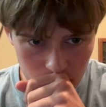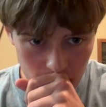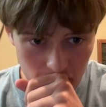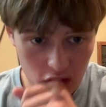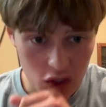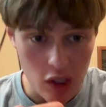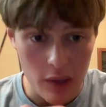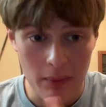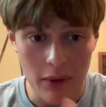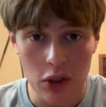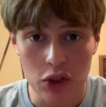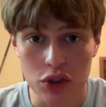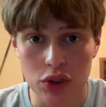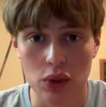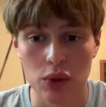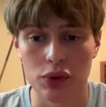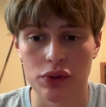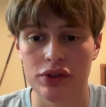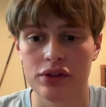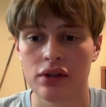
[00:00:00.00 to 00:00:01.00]

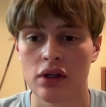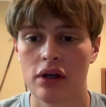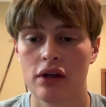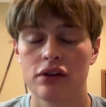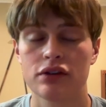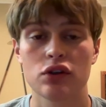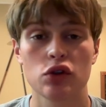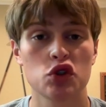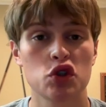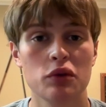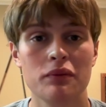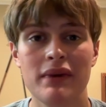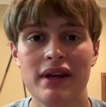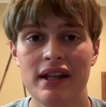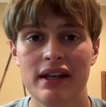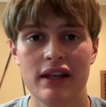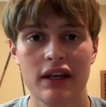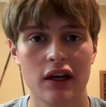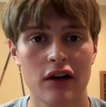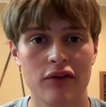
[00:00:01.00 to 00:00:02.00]
commercials, social
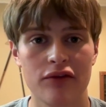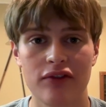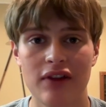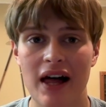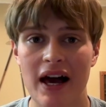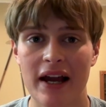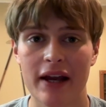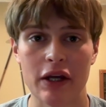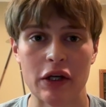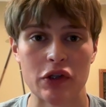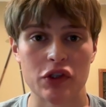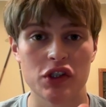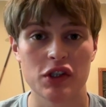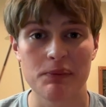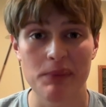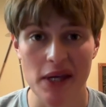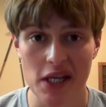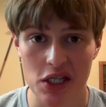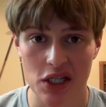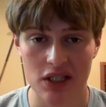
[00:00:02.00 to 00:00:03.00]
media, flyers,
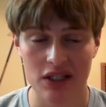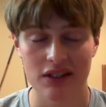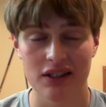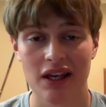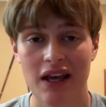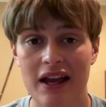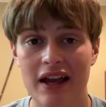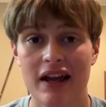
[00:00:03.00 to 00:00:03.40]
speeches,